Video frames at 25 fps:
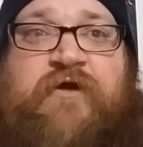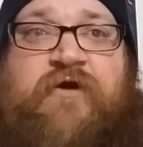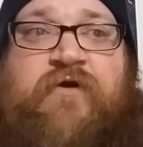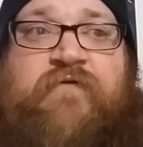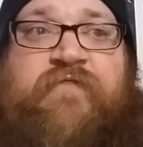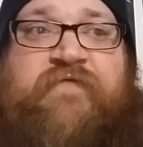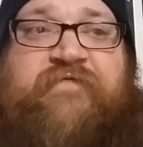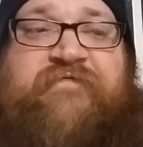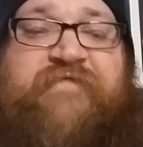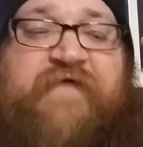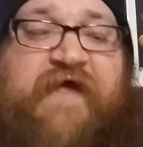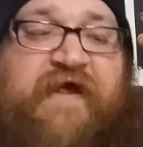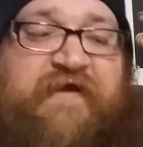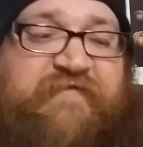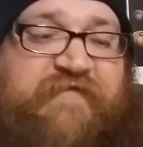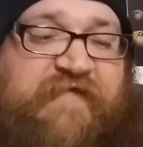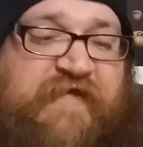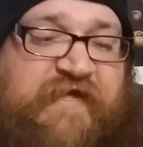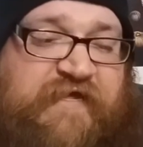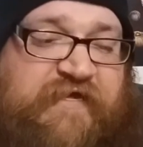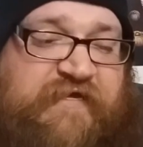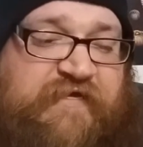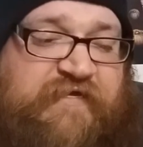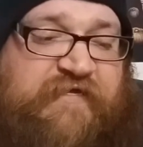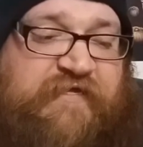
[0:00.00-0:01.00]
the fact
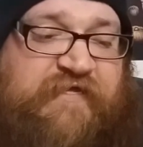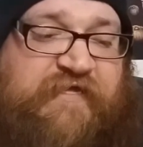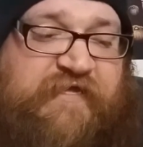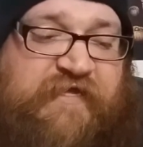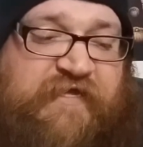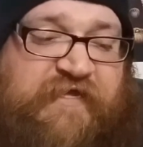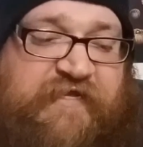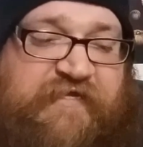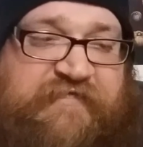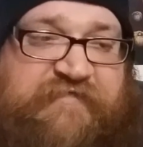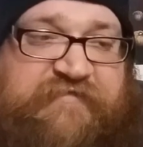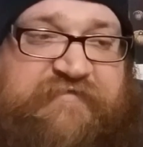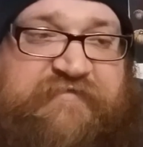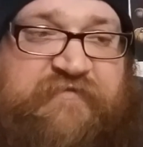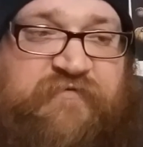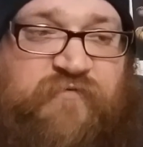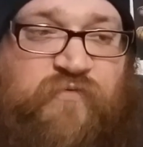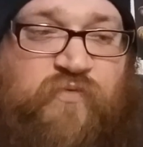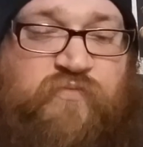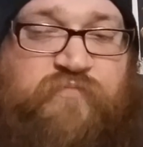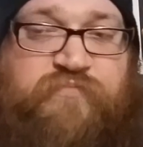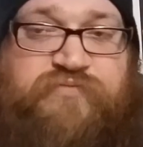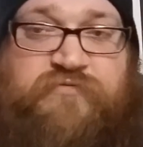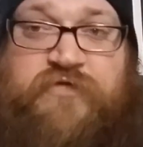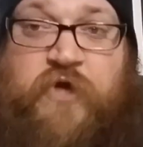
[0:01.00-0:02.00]
that he is
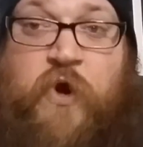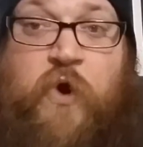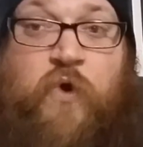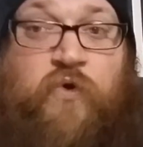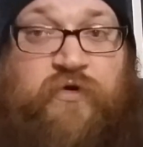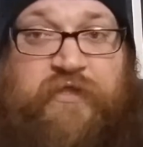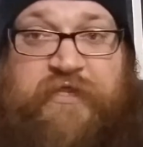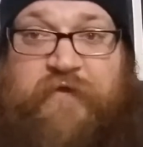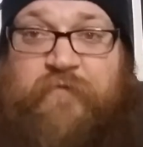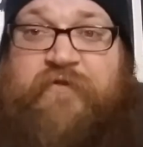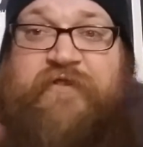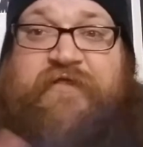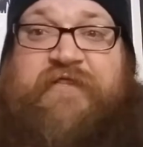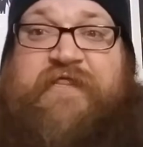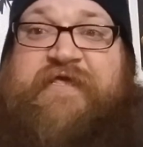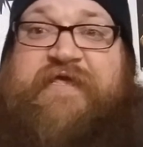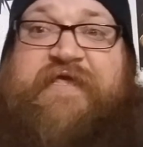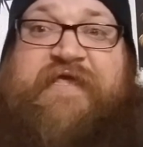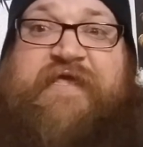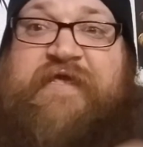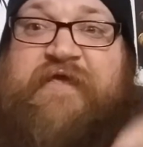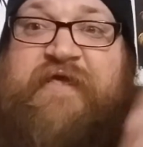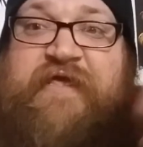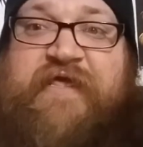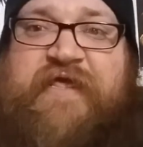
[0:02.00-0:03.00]
totally willing, like
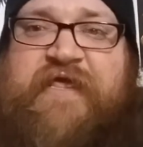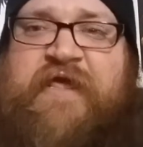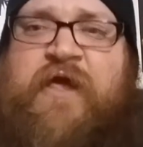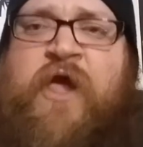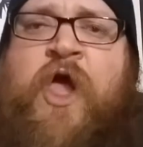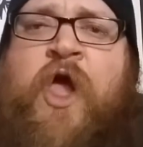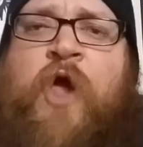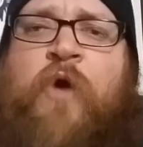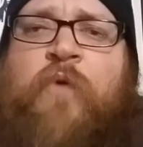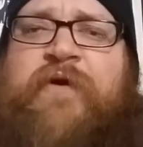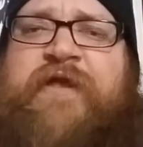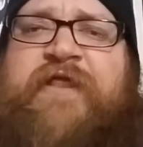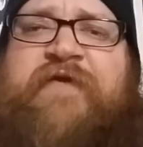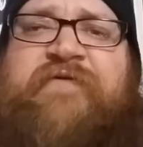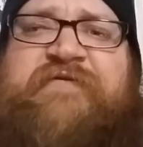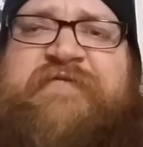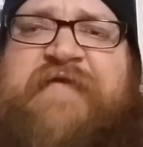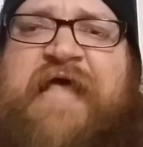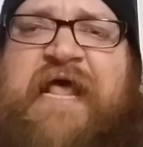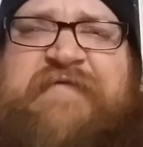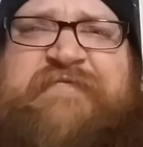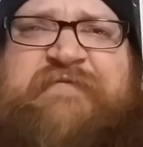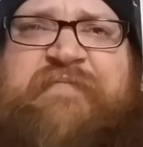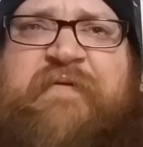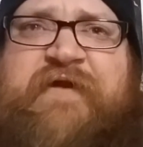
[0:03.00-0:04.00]
when he was
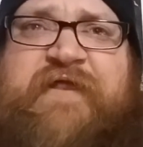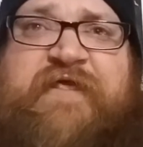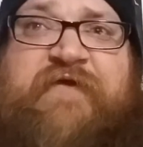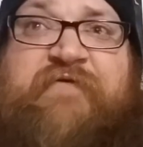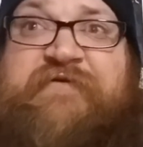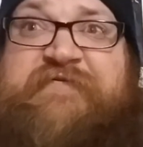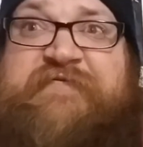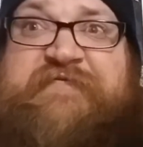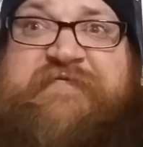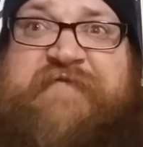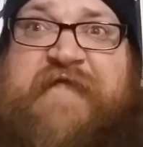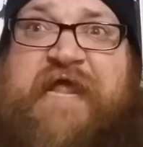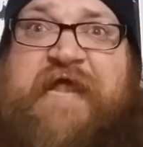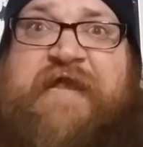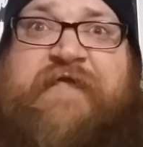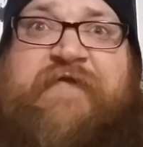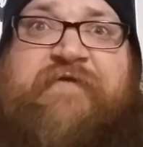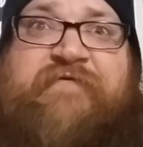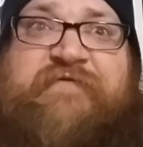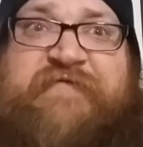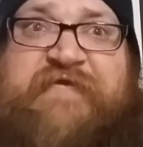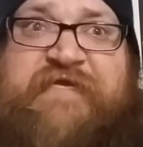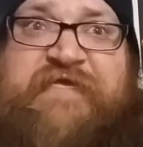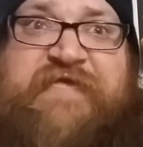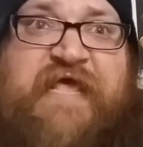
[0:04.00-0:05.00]
asked about it, he was ecstatic. He
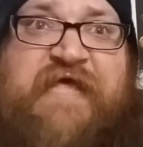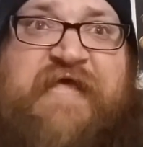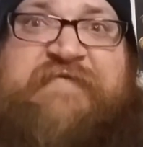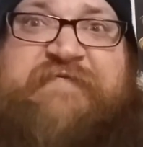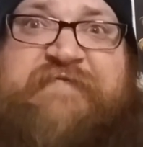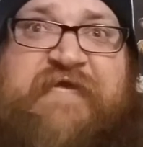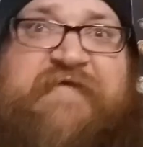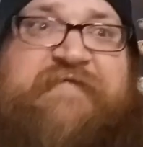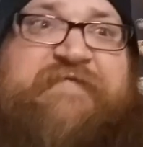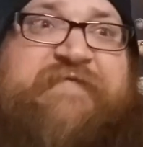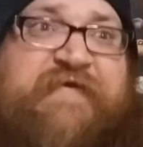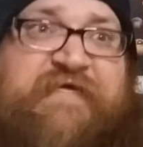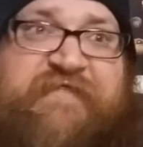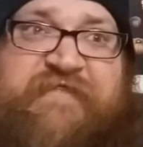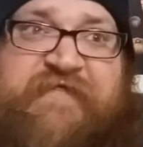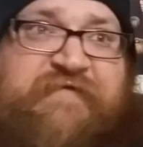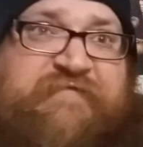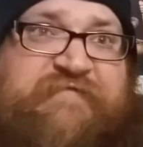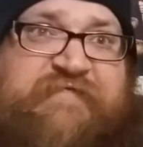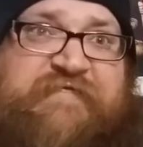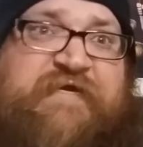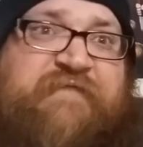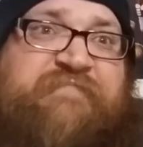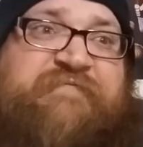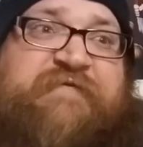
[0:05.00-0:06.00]
was like, yes, like
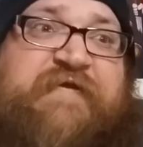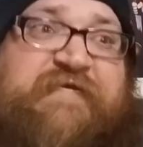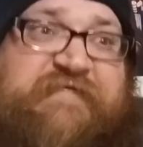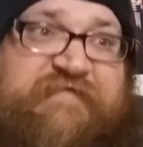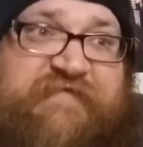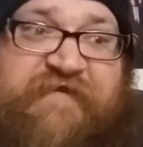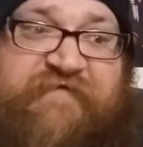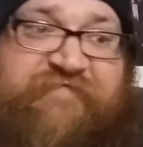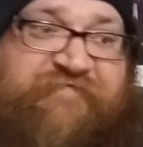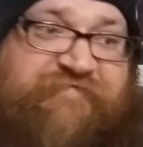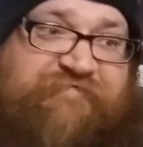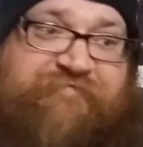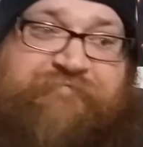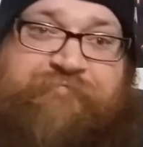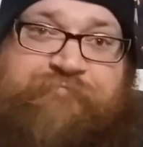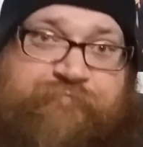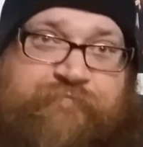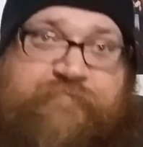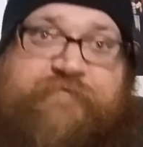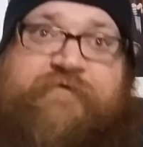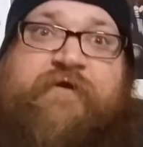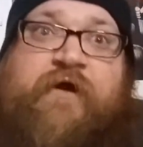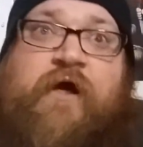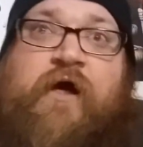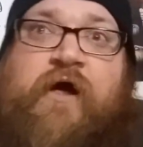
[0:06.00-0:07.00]
1,000 times yes, like
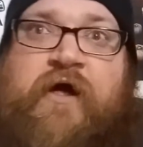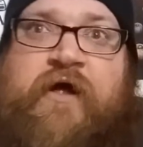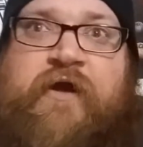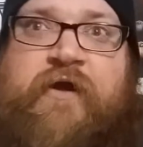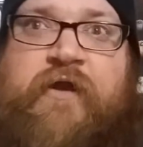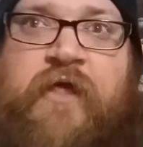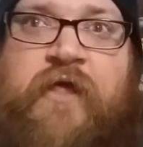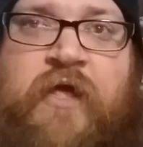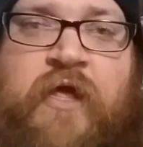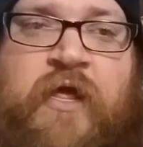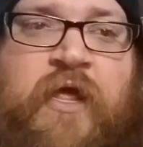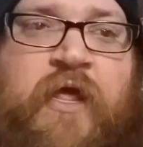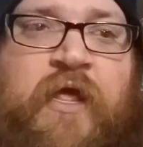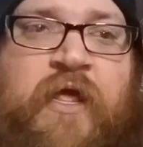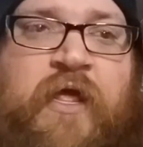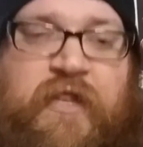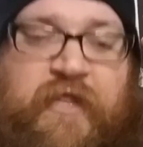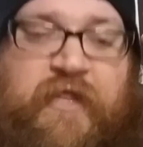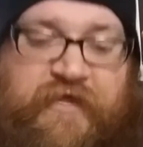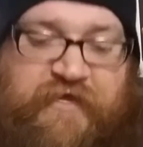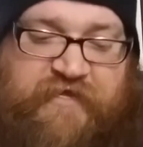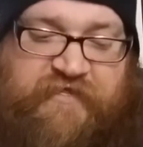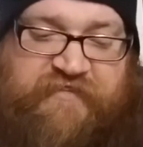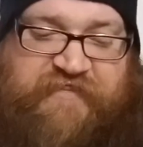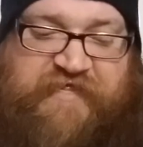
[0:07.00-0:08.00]
God,
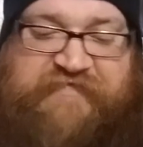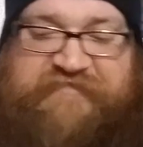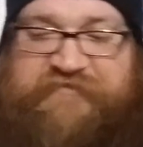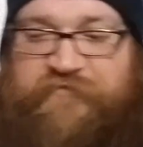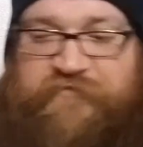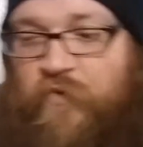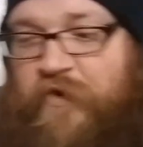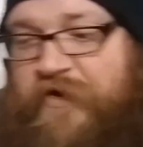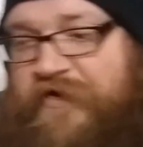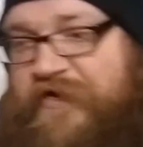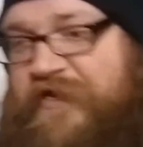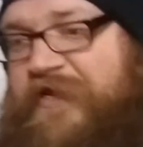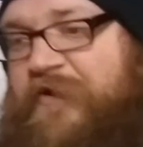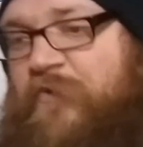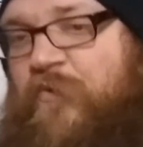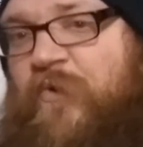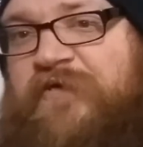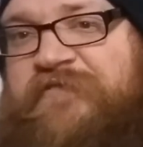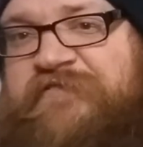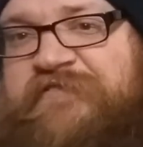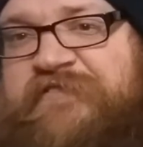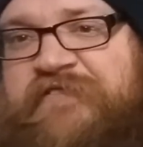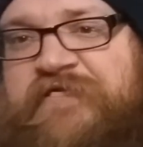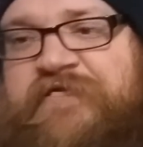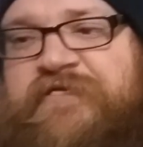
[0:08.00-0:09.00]
like that's what he
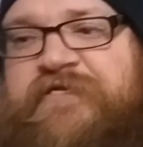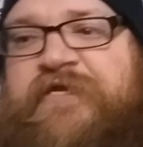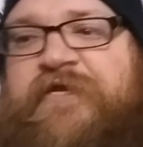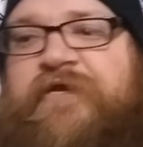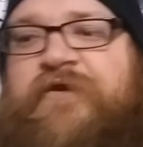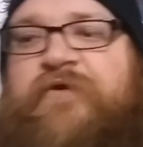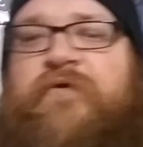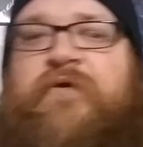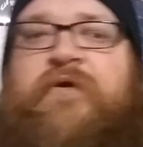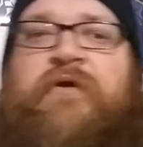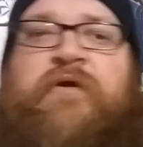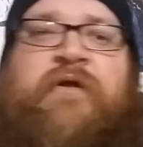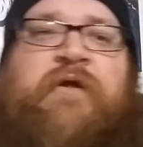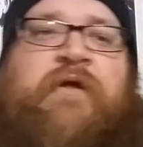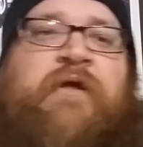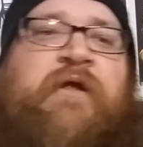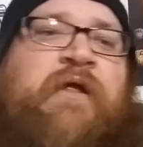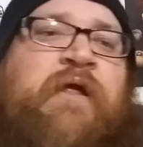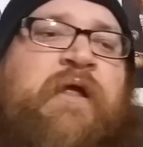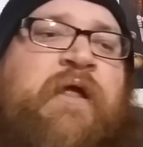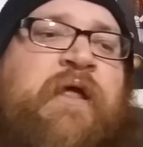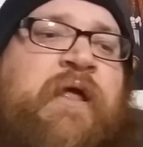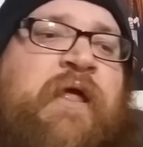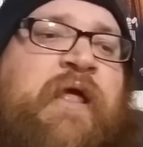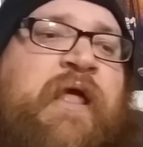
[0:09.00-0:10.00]
wants to do.
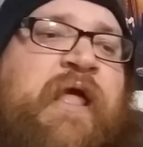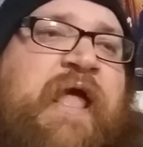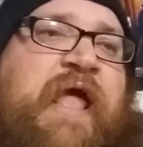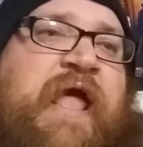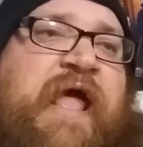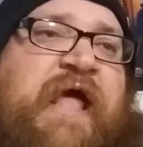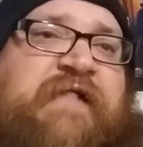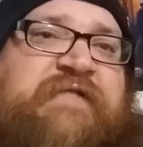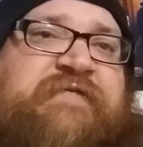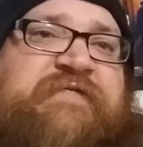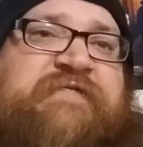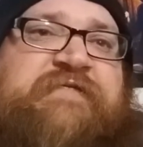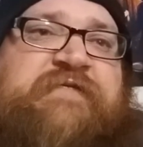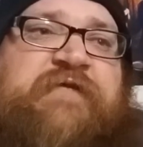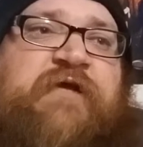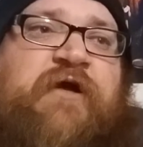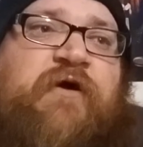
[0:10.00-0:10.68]
And so